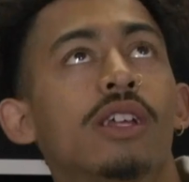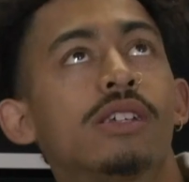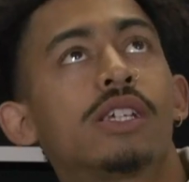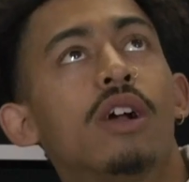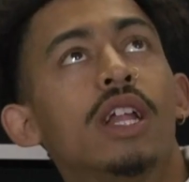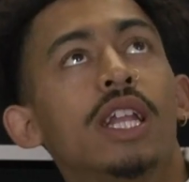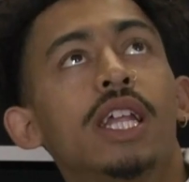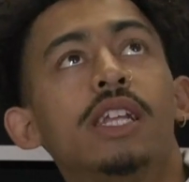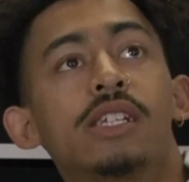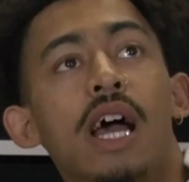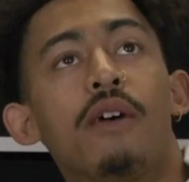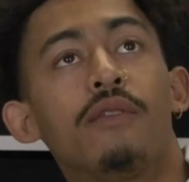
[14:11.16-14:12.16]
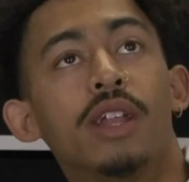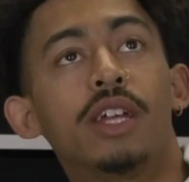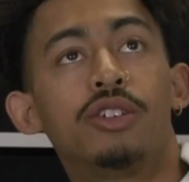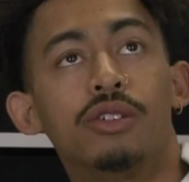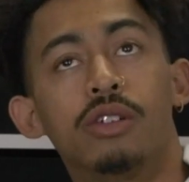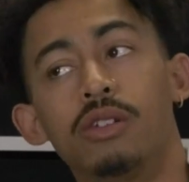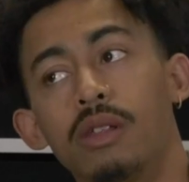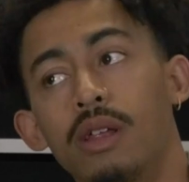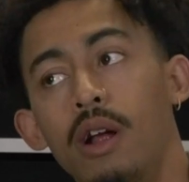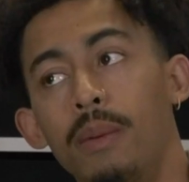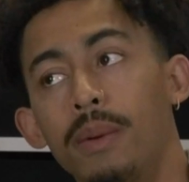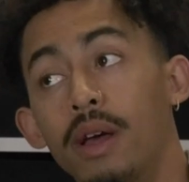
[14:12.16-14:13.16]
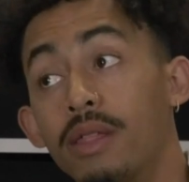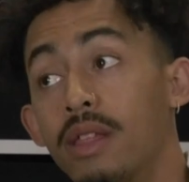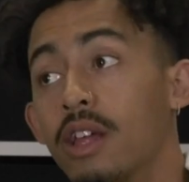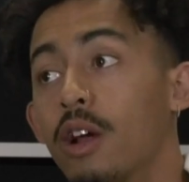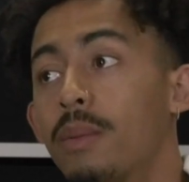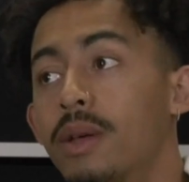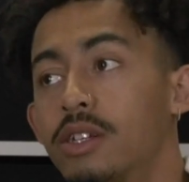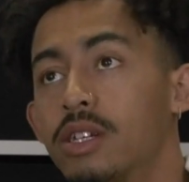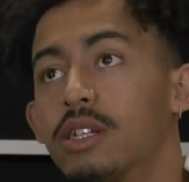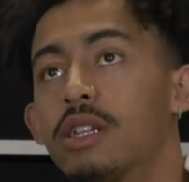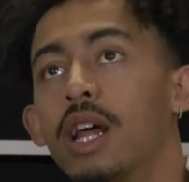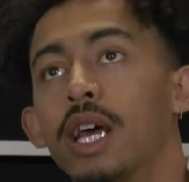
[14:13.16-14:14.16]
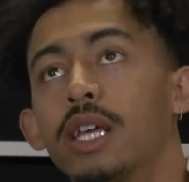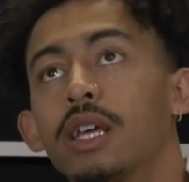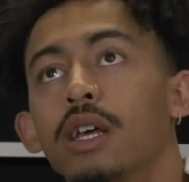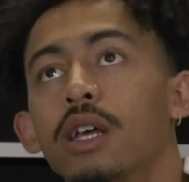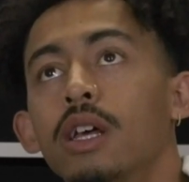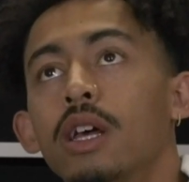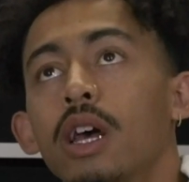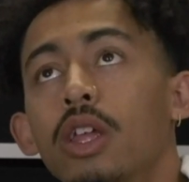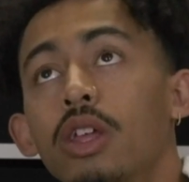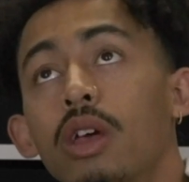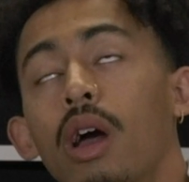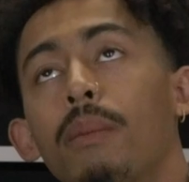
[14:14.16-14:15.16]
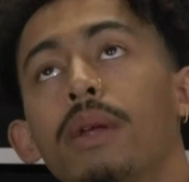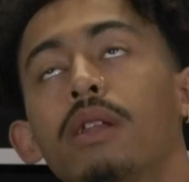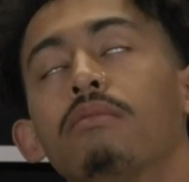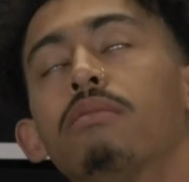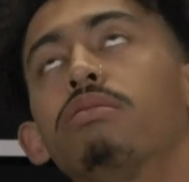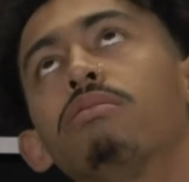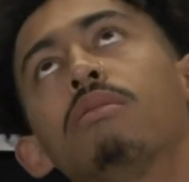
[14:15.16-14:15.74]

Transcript: necessarily need to have an issue to do therapy. I think therapy is just like, I mean,